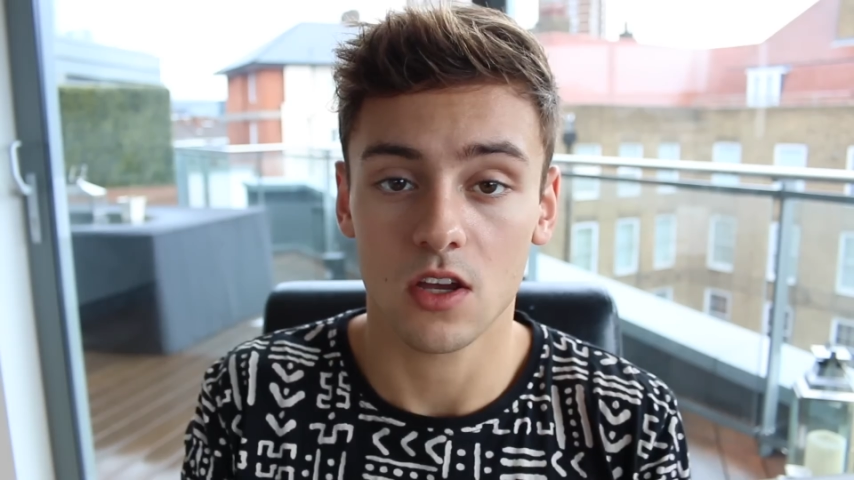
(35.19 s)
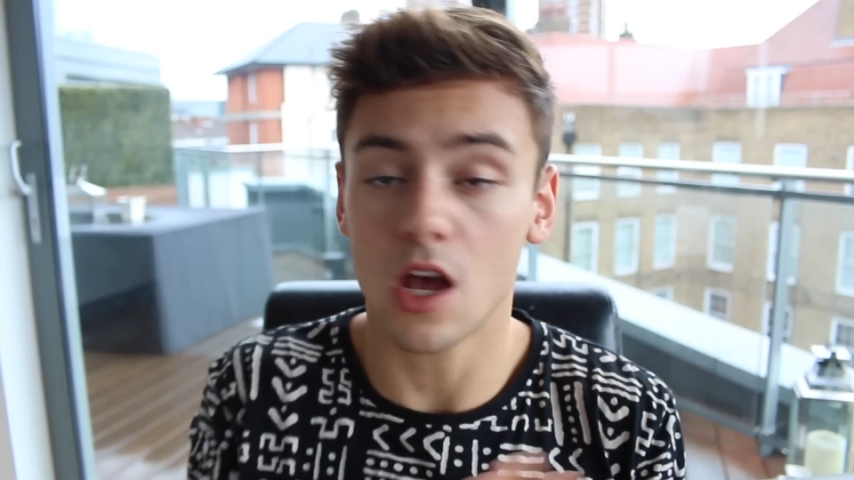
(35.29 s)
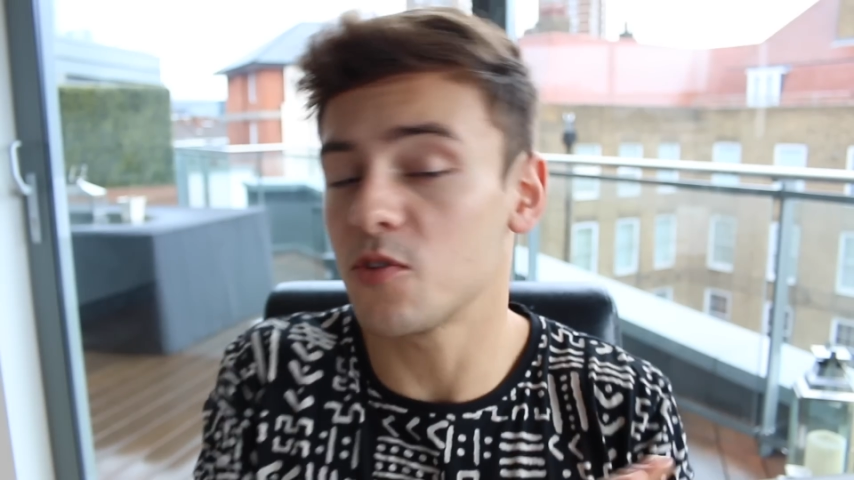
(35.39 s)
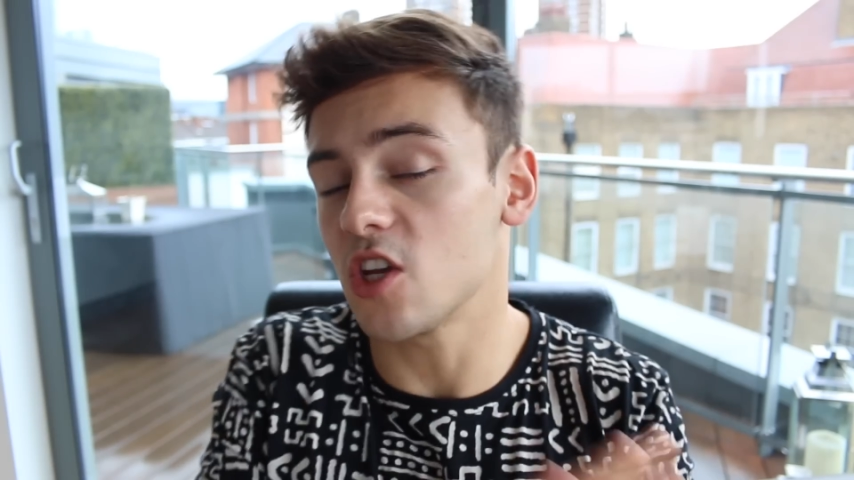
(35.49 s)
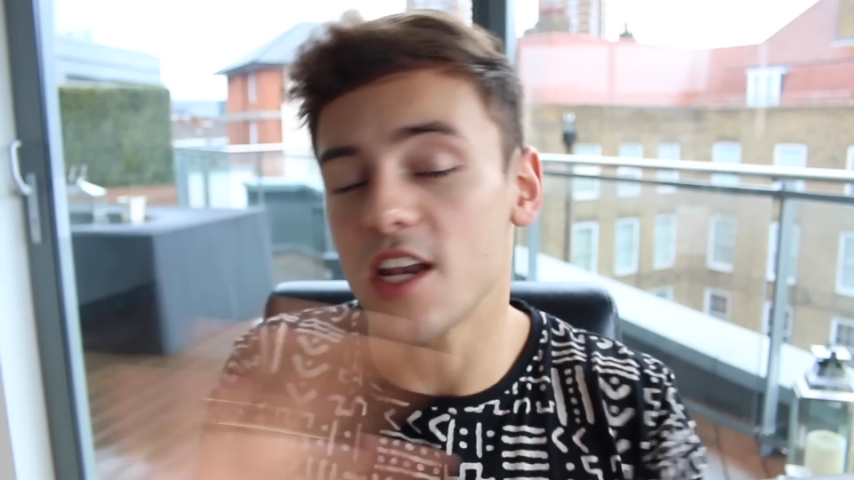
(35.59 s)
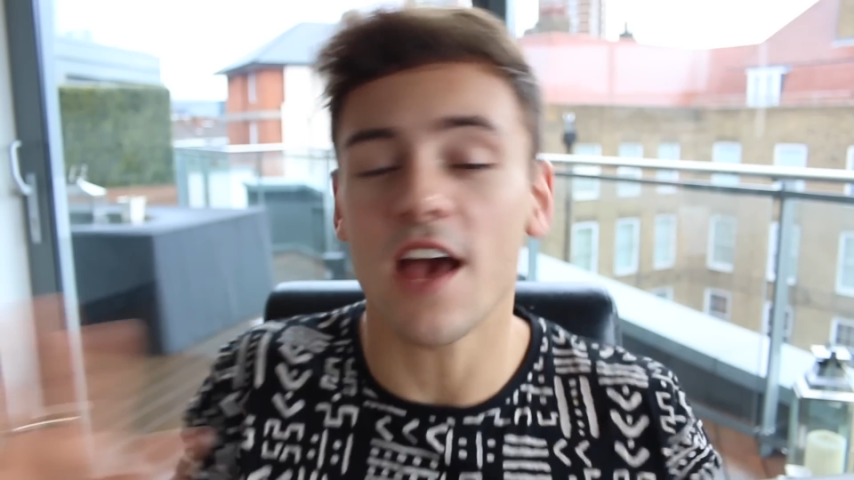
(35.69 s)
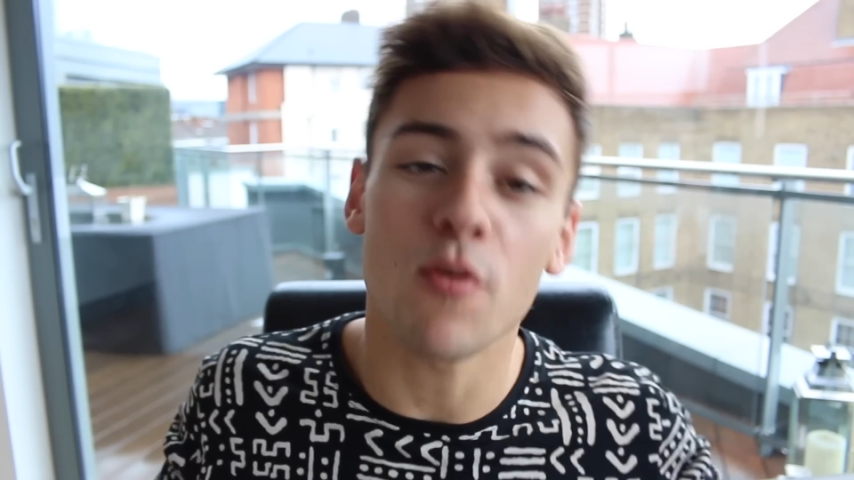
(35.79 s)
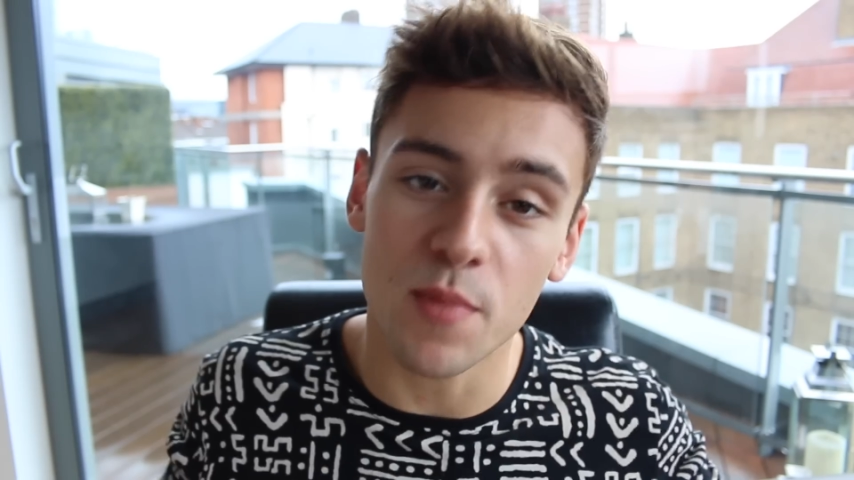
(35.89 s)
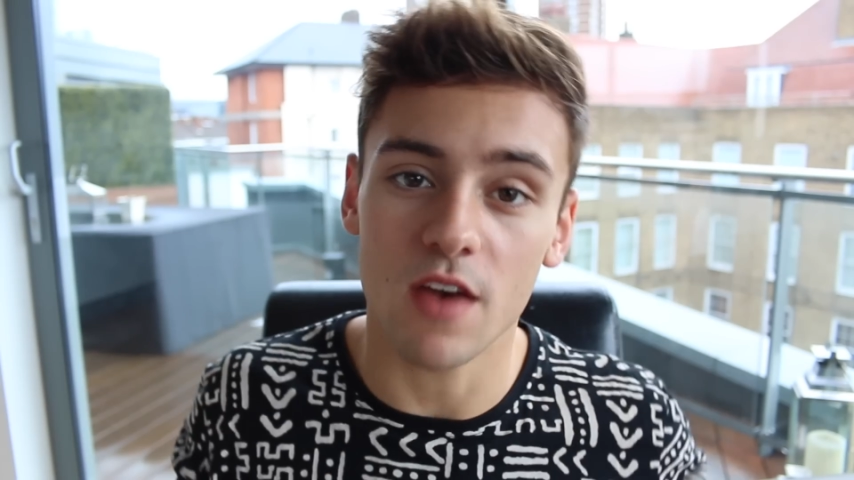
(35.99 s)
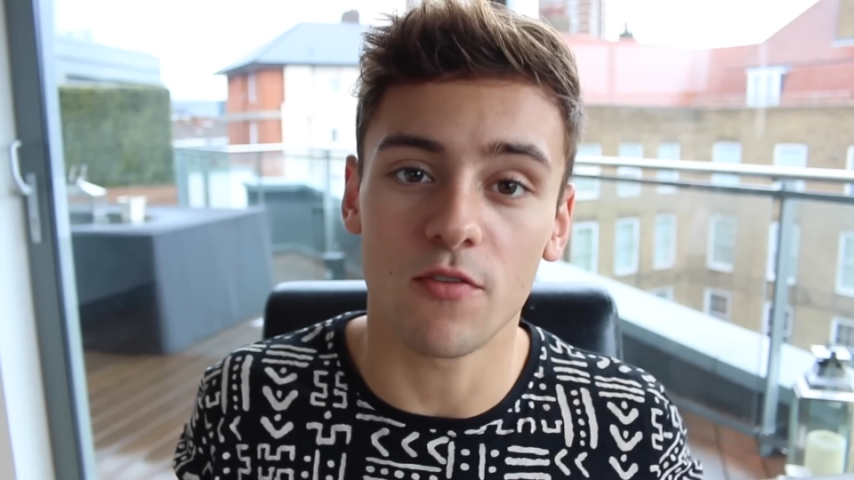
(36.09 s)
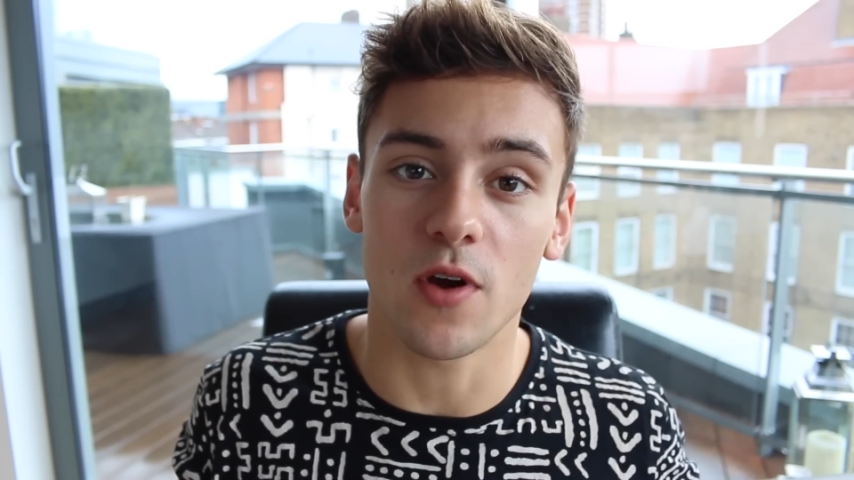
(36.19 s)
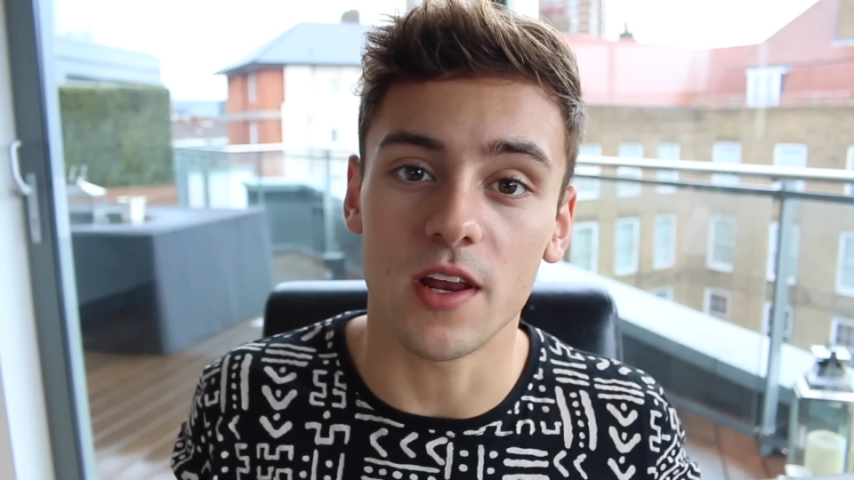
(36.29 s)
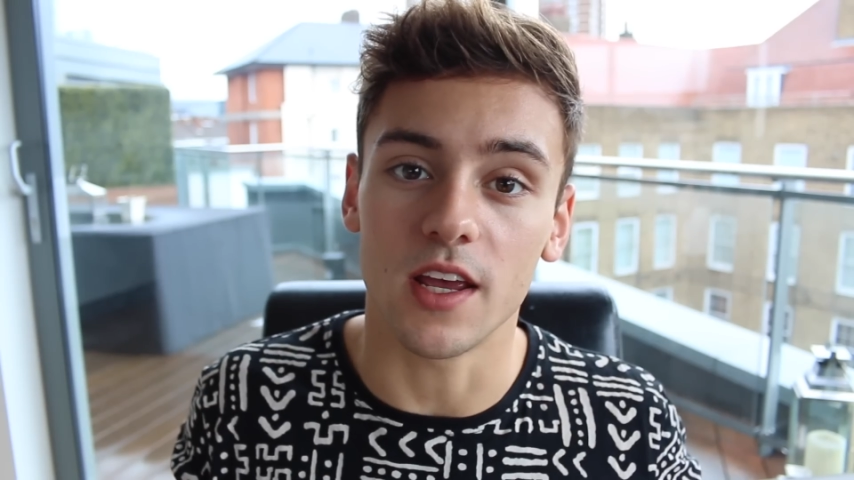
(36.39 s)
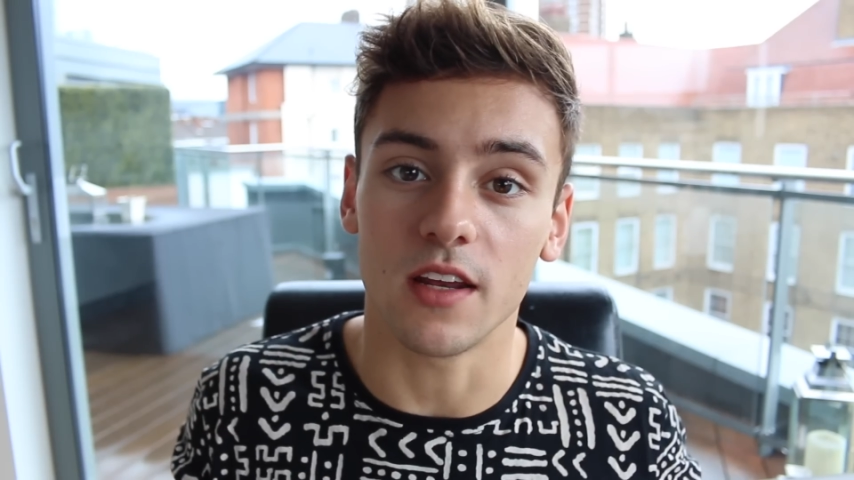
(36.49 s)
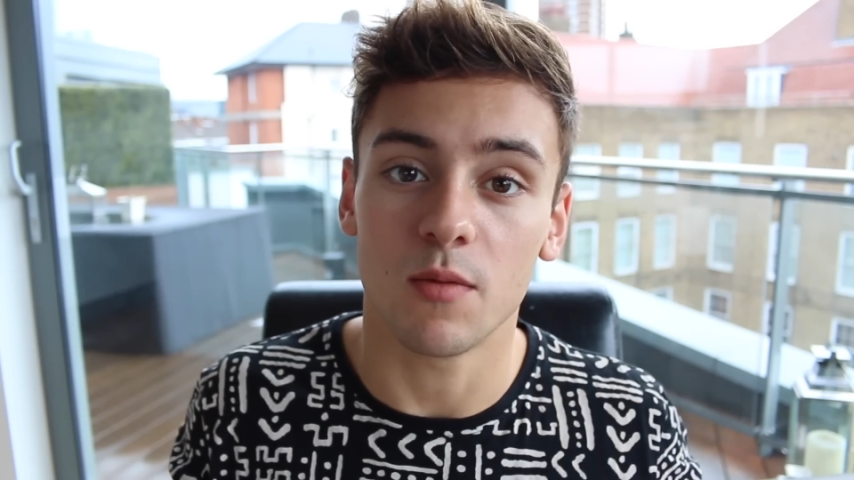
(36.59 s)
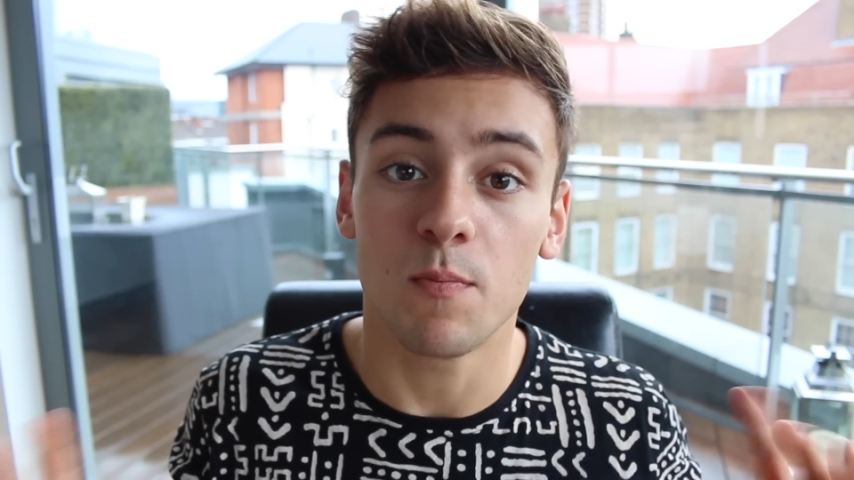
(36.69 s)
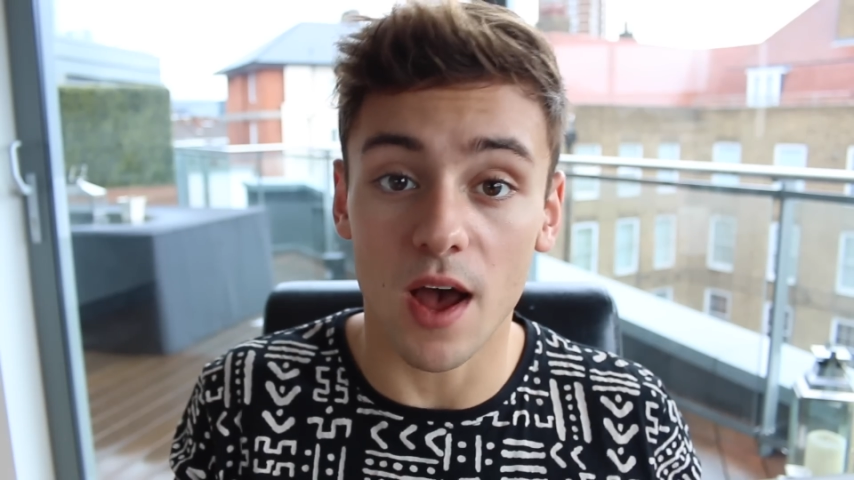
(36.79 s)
Carbs should never be avoided,